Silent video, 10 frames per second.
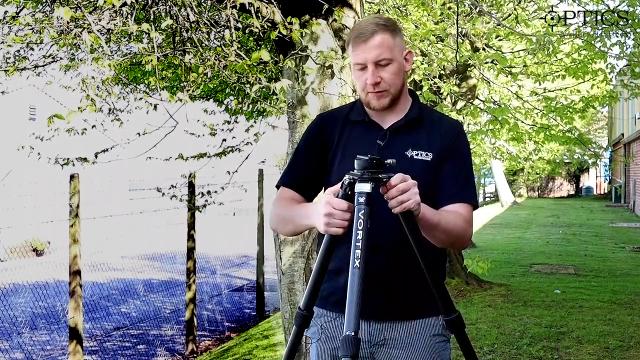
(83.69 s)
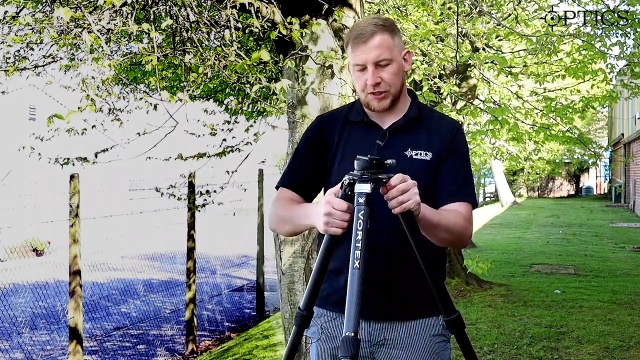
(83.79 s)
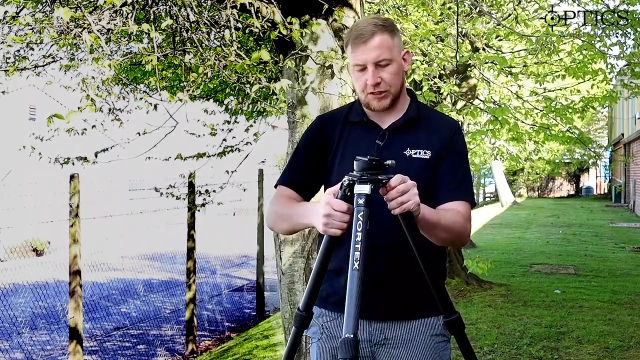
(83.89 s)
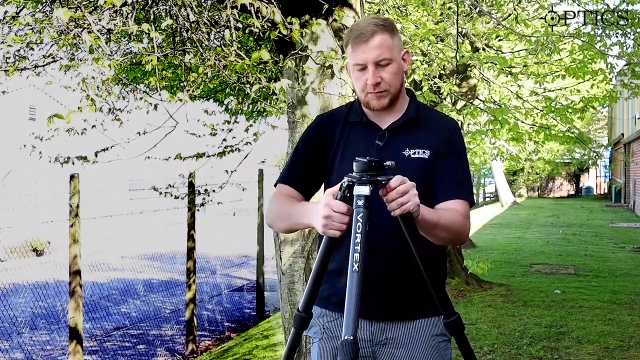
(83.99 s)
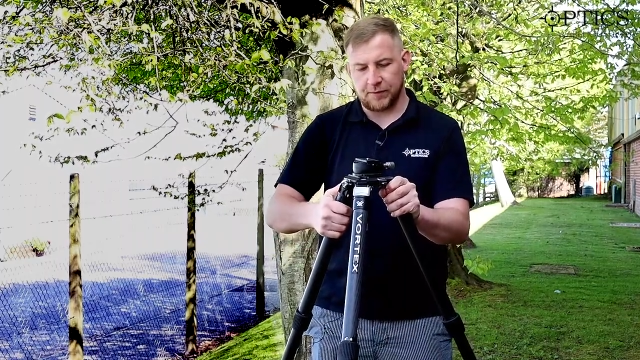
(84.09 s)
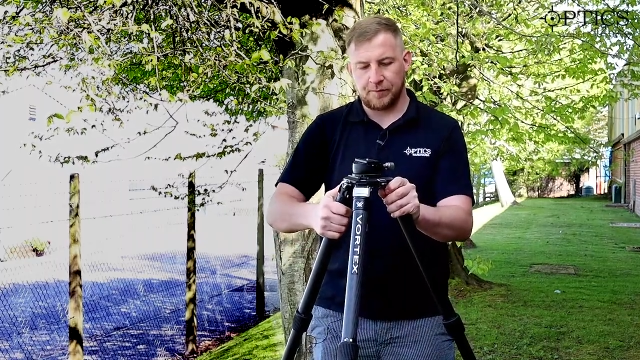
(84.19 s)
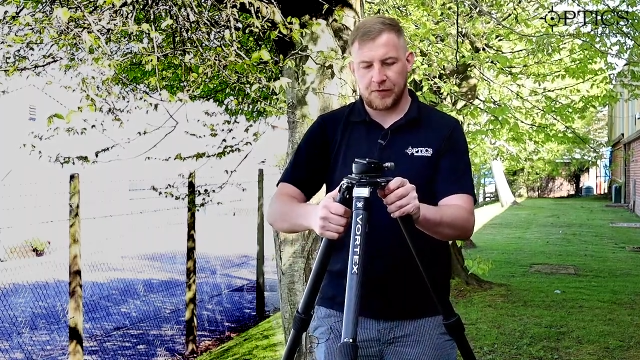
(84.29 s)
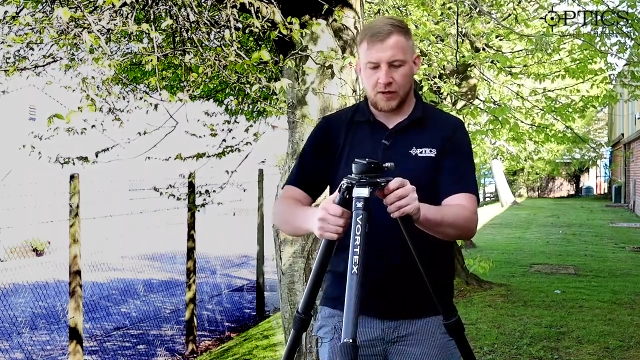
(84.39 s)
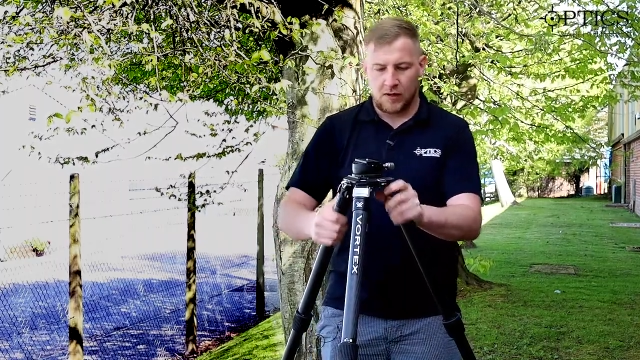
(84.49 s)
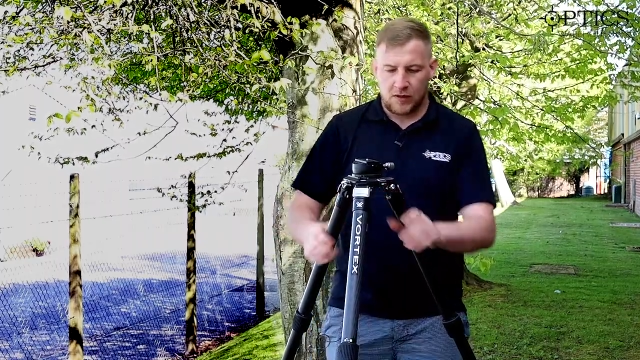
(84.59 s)
adjustment.
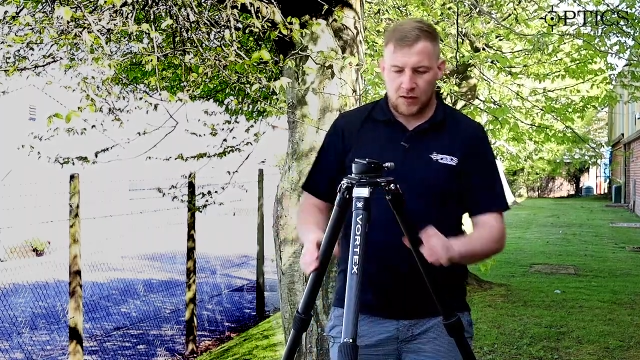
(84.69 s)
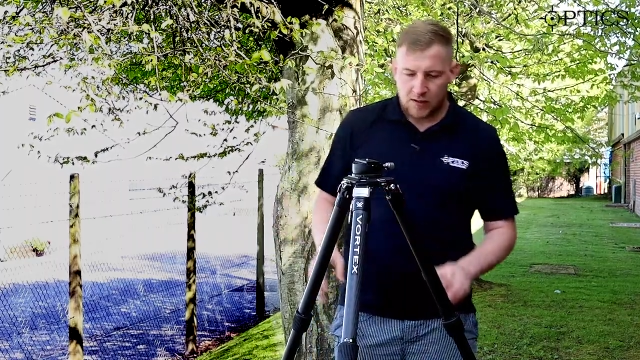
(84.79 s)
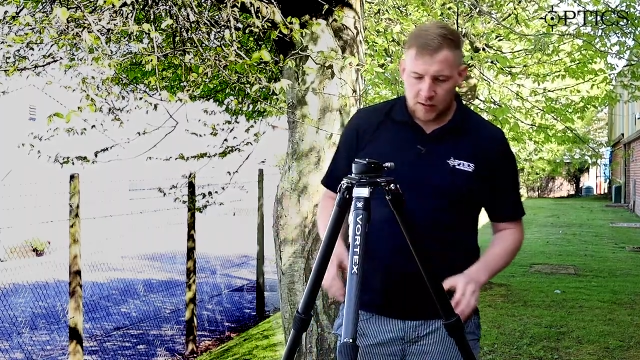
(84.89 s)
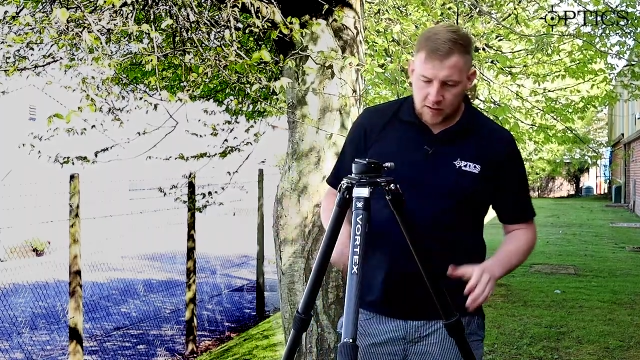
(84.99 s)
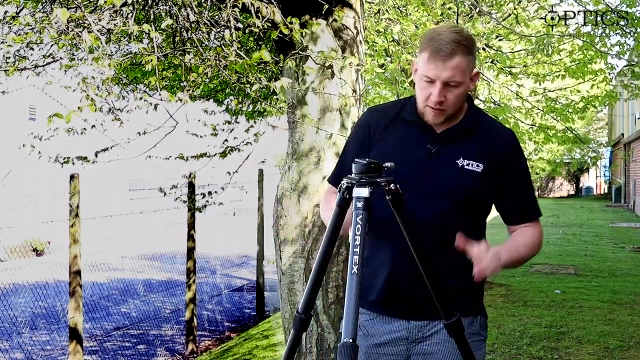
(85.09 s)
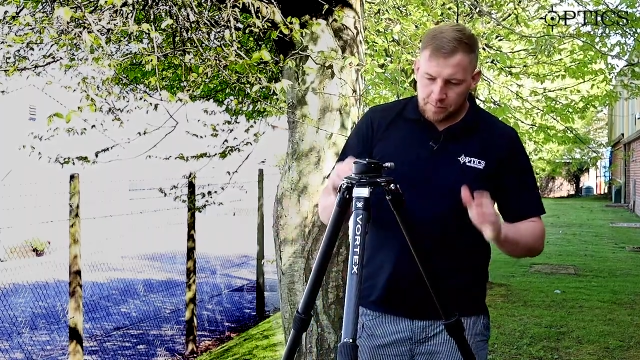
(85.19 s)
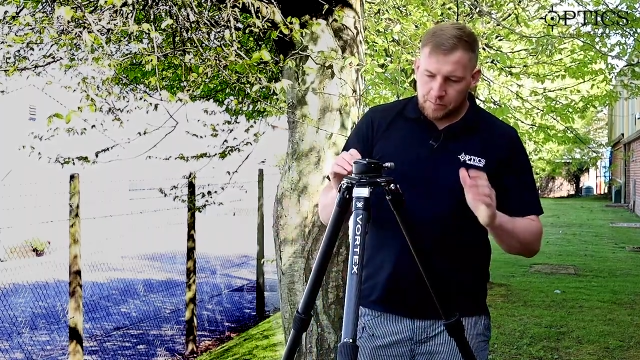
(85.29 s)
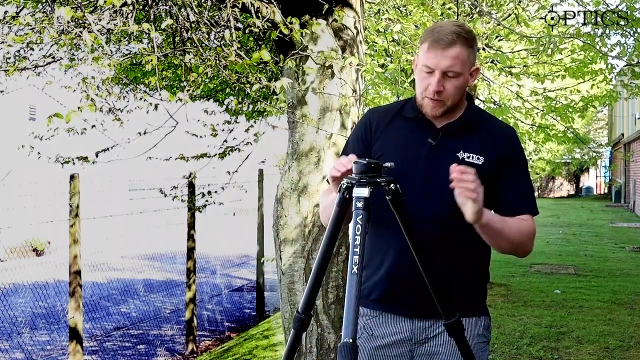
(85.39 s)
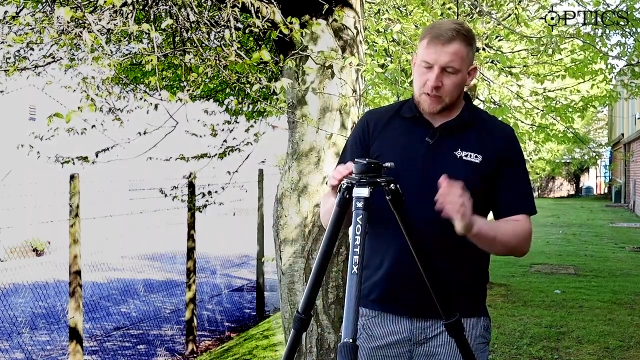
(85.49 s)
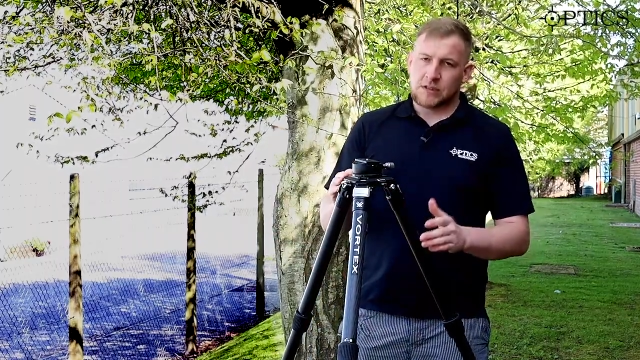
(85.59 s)

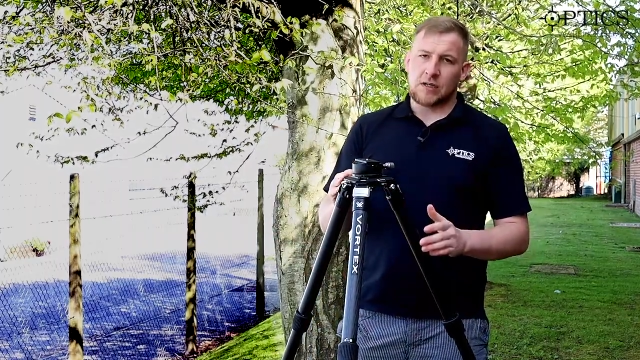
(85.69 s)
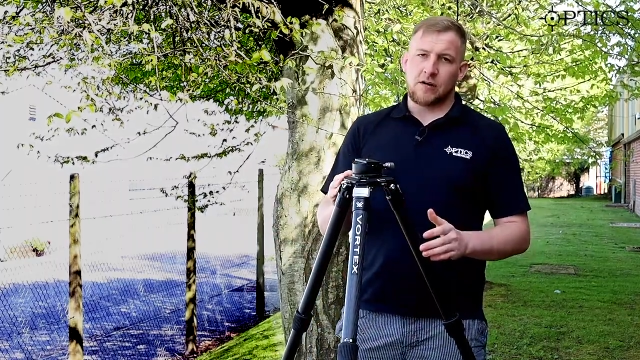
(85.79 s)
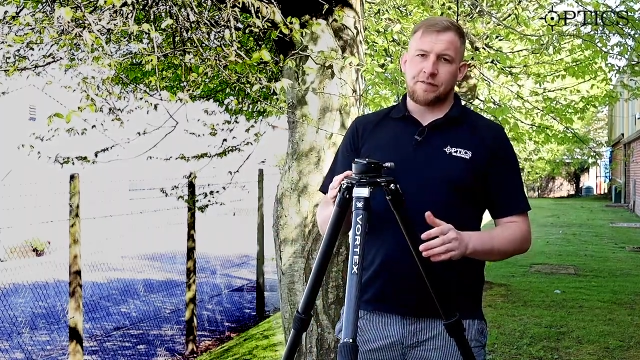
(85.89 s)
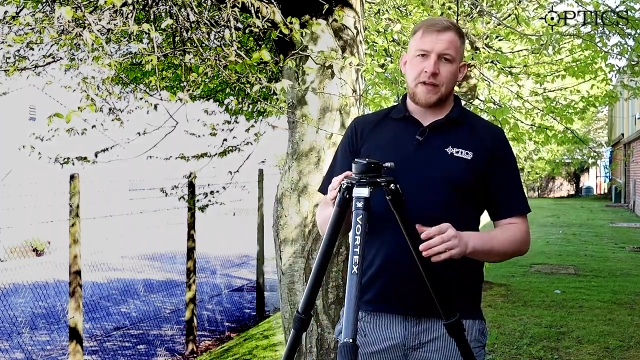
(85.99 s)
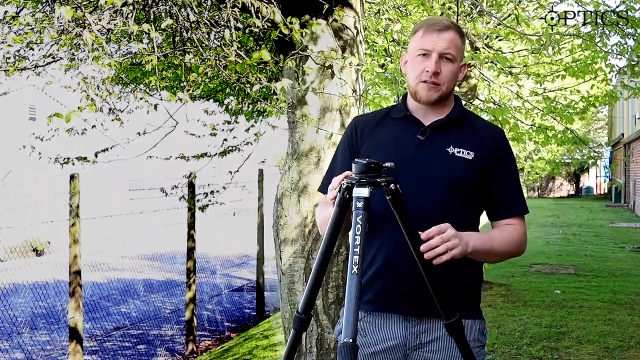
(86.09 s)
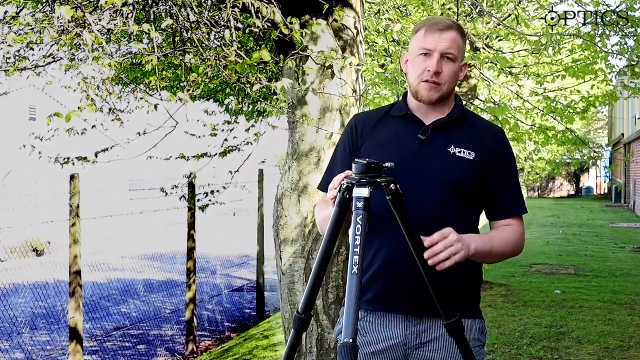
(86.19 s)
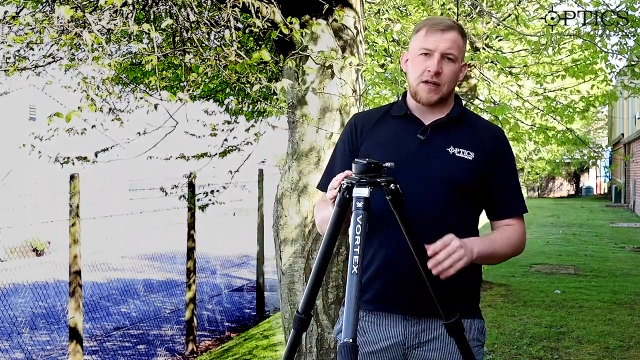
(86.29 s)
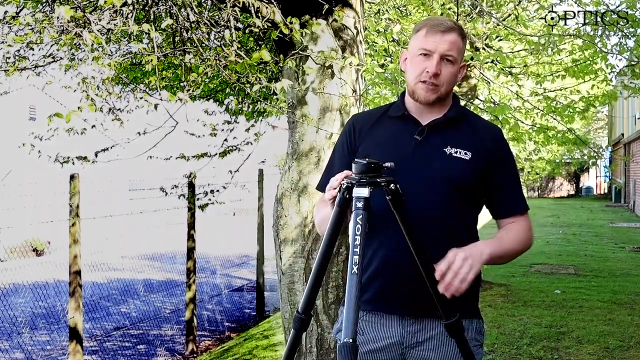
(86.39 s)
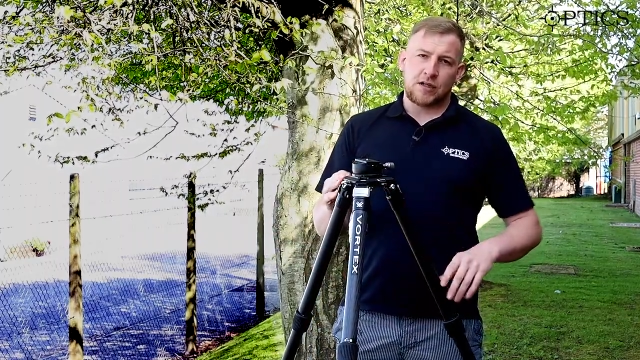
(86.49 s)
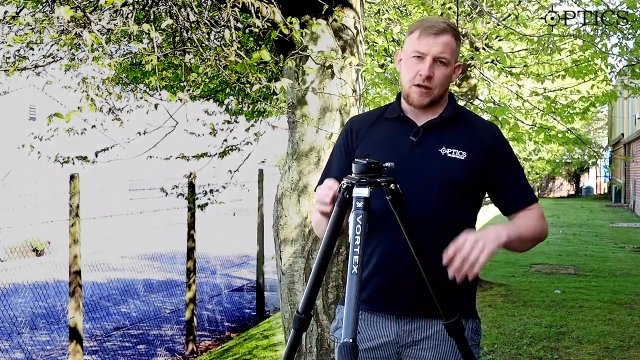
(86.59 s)
So the feet on
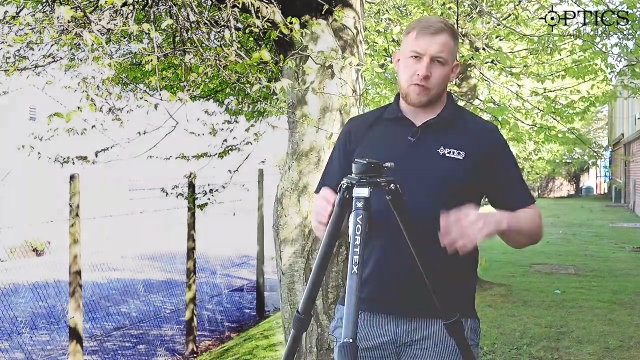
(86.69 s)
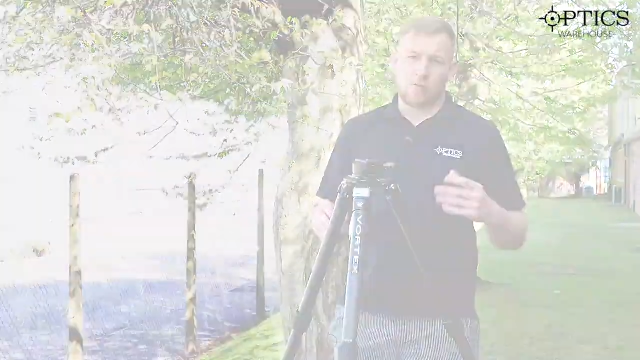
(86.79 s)
this, you've